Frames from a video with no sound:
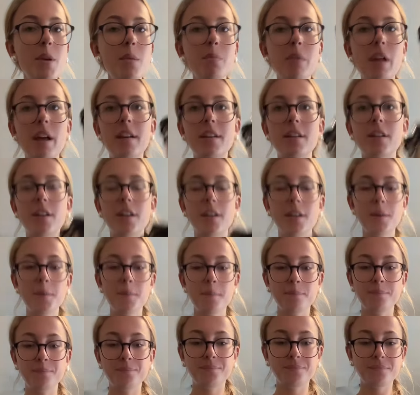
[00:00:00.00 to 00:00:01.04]
blender
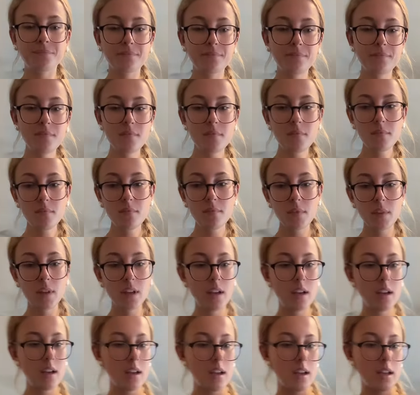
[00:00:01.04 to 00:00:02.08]

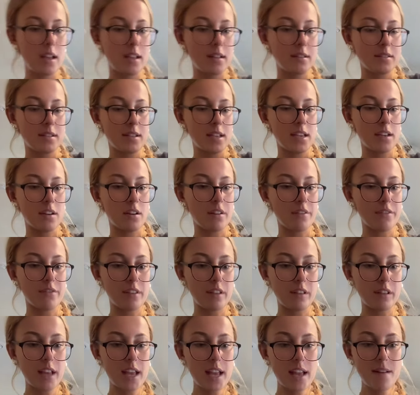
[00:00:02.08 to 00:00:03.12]
and take off the
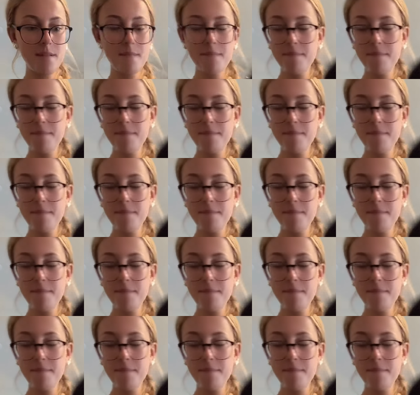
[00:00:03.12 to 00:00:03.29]
lid.